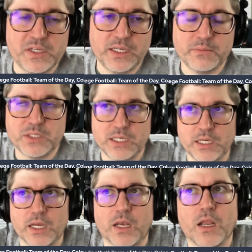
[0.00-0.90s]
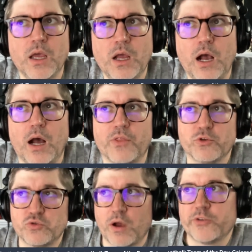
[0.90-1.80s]
teams in
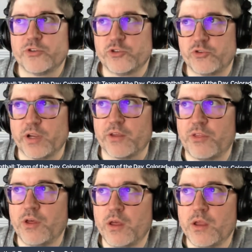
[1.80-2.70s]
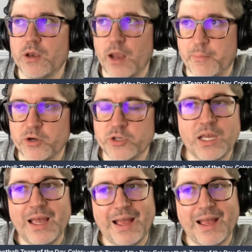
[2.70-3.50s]
those roster strength numbers.